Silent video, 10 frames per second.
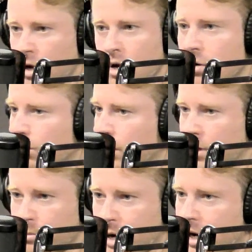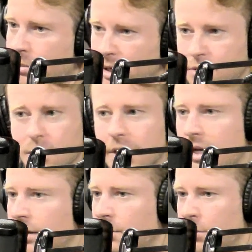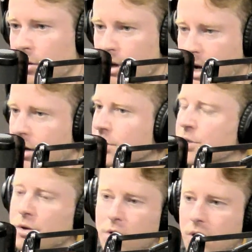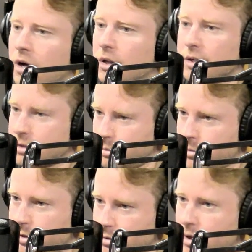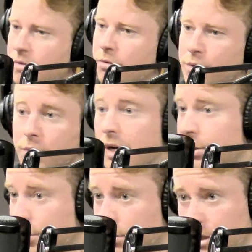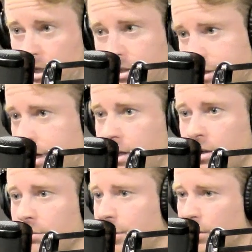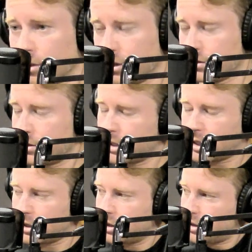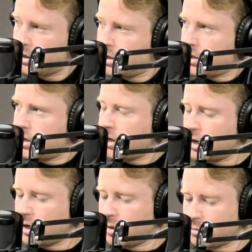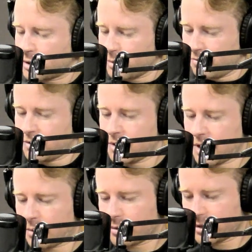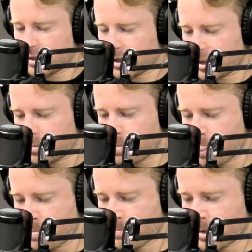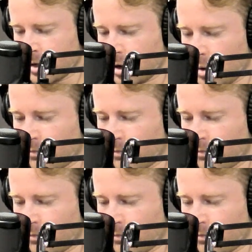wanted to buy a piece of land and build a house, you could call us, and we would do that for you. Kind of turnkey, design it, build it, done. So that was a home for